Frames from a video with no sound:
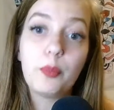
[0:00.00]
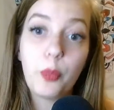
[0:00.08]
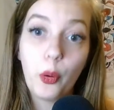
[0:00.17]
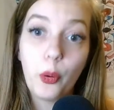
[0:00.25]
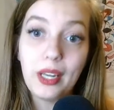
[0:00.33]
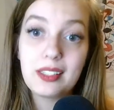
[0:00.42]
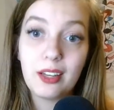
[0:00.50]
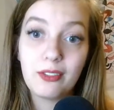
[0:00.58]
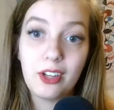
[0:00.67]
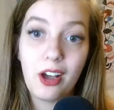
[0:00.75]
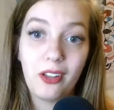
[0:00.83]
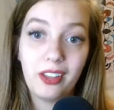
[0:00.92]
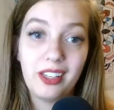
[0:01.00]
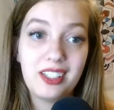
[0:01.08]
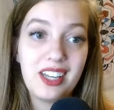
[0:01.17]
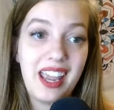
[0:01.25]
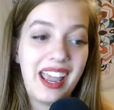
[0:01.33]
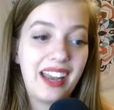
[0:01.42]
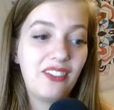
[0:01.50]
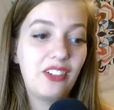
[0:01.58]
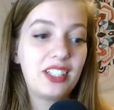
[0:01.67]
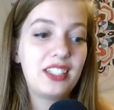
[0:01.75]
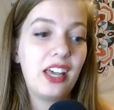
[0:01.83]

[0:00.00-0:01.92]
points of knowledge and was